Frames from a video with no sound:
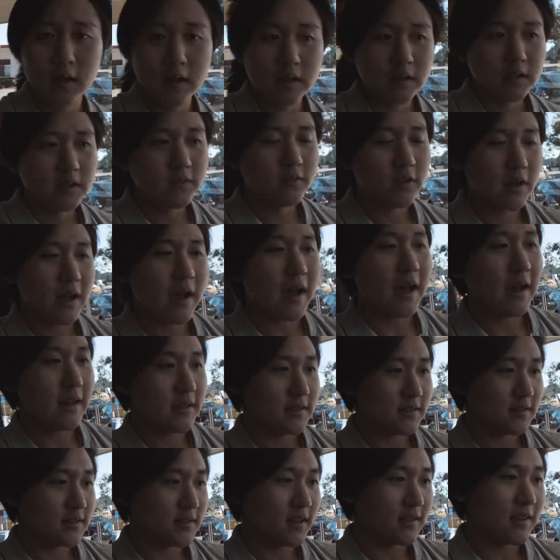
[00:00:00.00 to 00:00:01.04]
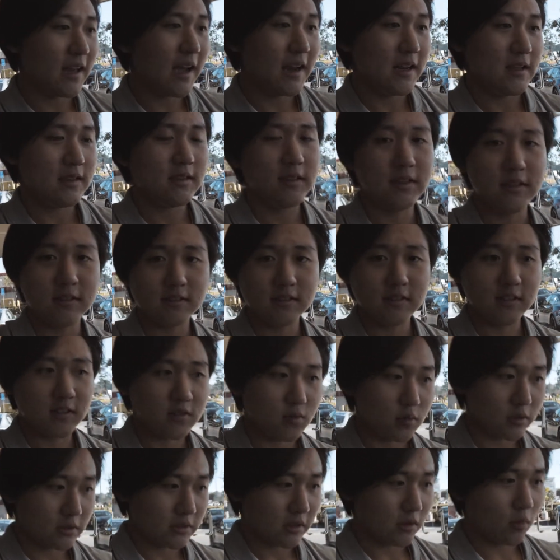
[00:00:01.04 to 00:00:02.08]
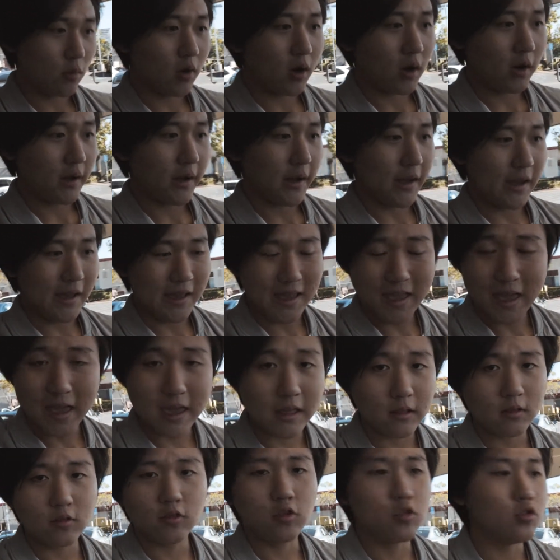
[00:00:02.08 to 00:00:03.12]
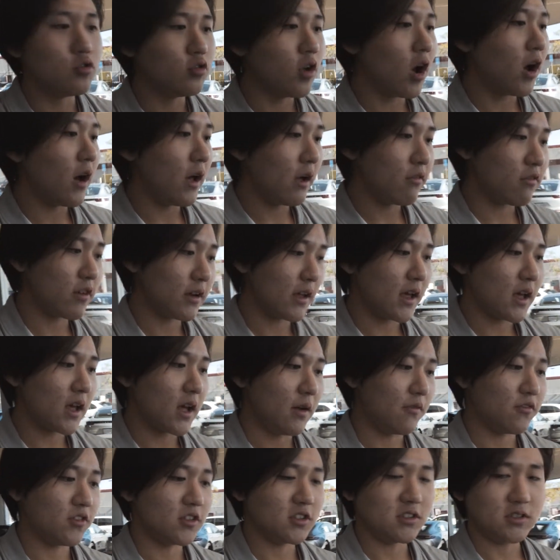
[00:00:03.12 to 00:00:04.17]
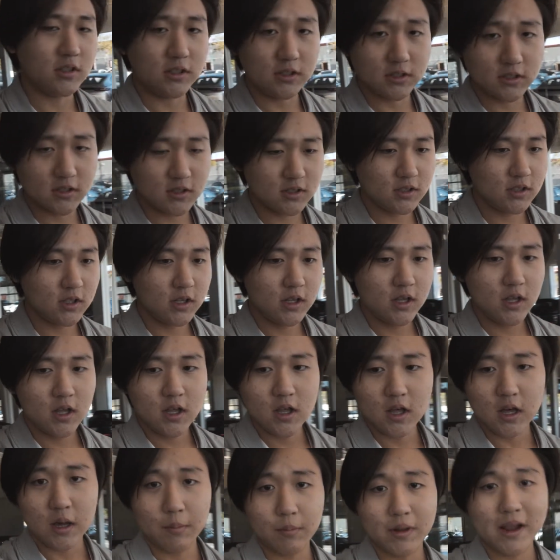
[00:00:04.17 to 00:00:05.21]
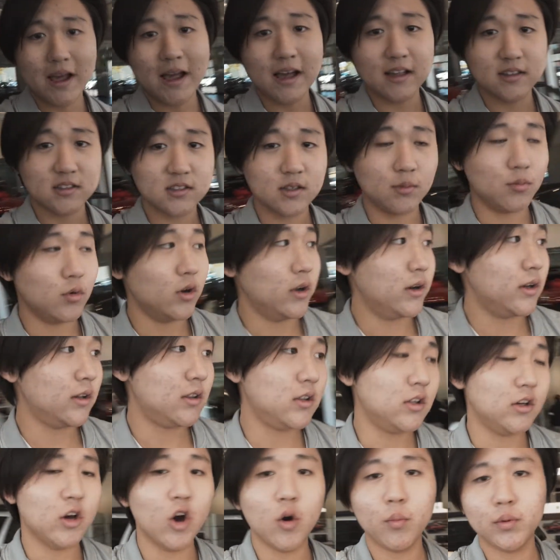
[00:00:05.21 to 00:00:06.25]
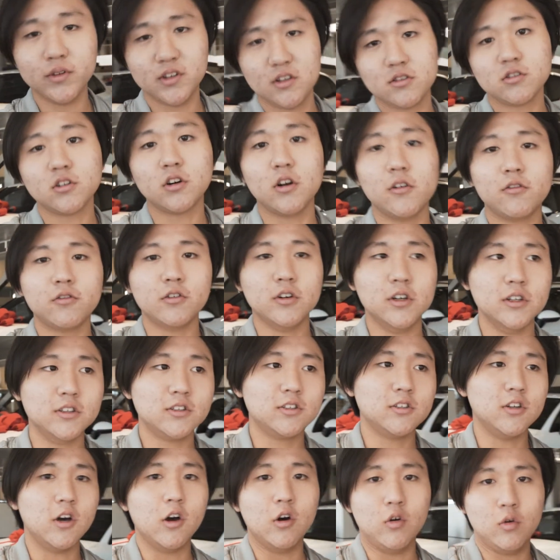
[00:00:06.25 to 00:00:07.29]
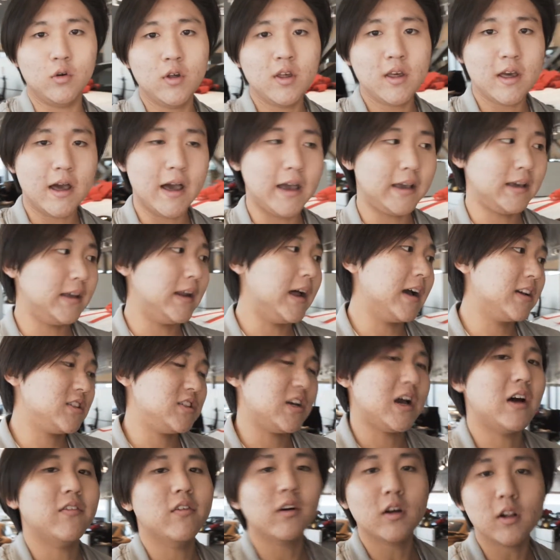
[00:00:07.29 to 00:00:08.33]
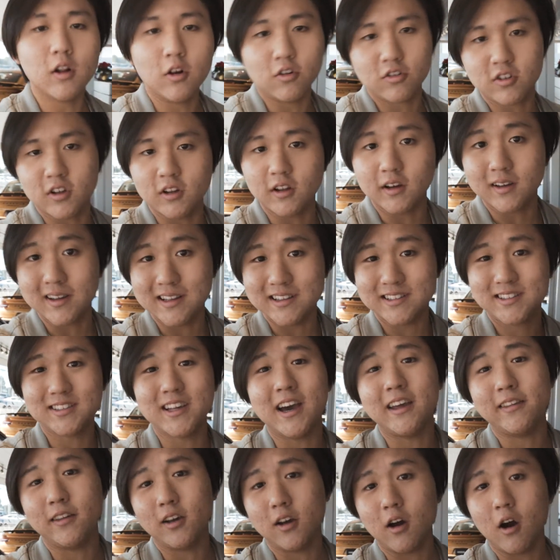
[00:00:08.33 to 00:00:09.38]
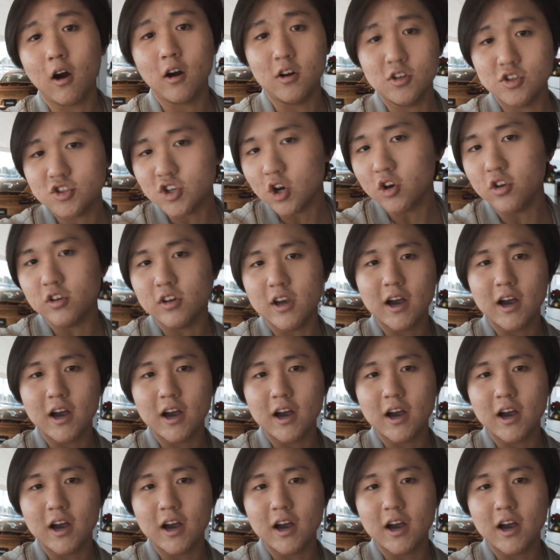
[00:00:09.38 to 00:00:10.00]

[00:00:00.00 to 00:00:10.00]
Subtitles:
It even has the 918 seats, which I want. I do not ever get comfort seats. I'm gonna ask someone to open this car for us so I could actually have a closer look inside the car and show you